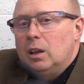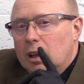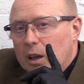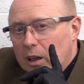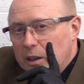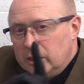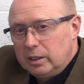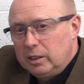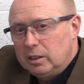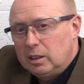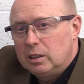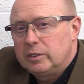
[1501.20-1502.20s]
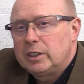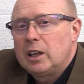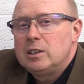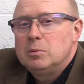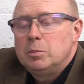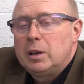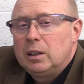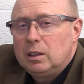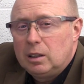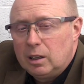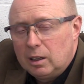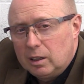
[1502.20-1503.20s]
uh, ding the notification
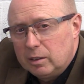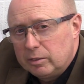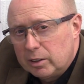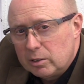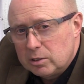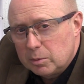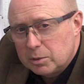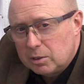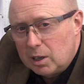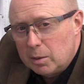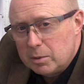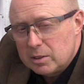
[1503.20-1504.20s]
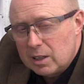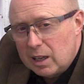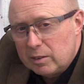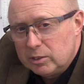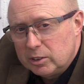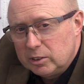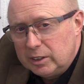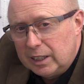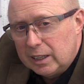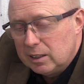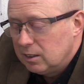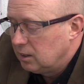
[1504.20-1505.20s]
bell uh, for those subscribers that haven't done
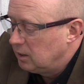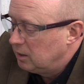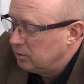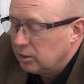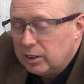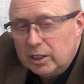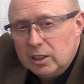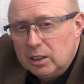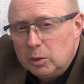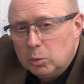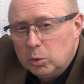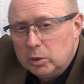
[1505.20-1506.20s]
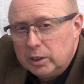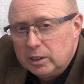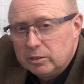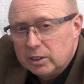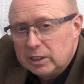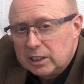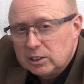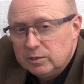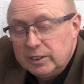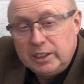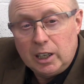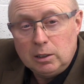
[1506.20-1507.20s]
yet, for the early warning for the next
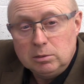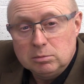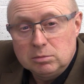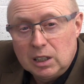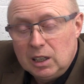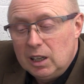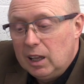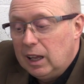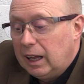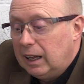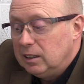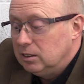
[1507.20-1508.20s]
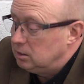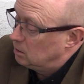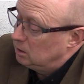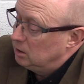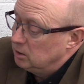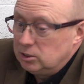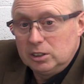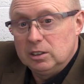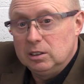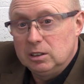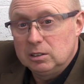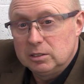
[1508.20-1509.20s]
video. And uh,
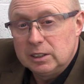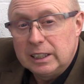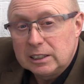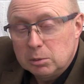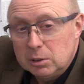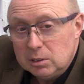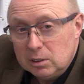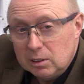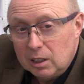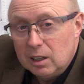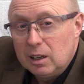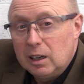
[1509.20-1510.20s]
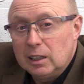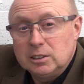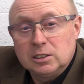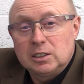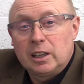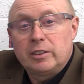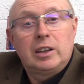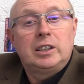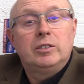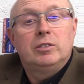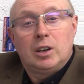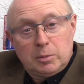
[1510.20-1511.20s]
until the next one, I just say
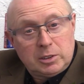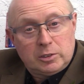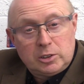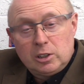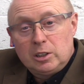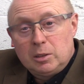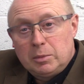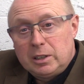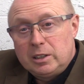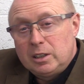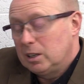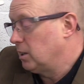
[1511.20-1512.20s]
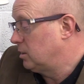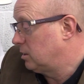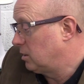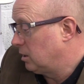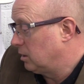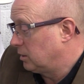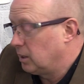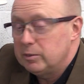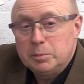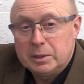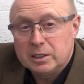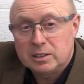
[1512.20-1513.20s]
thank you very much for joining me and uh,
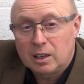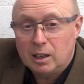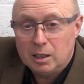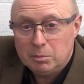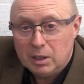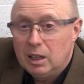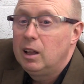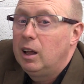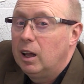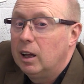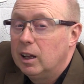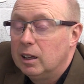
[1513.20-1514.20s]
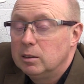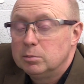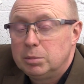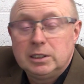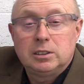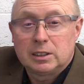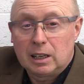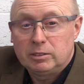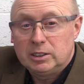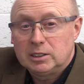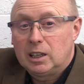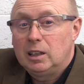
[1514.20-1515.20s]
giving me your time. Uh, please look
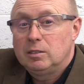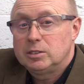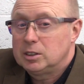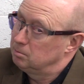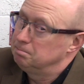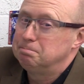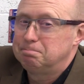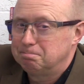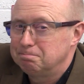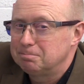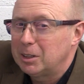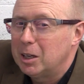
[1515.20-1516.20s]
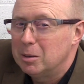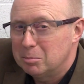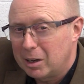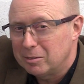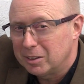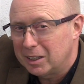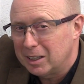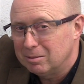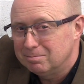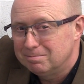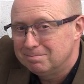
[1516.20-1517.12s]
after yourselves and bye for now.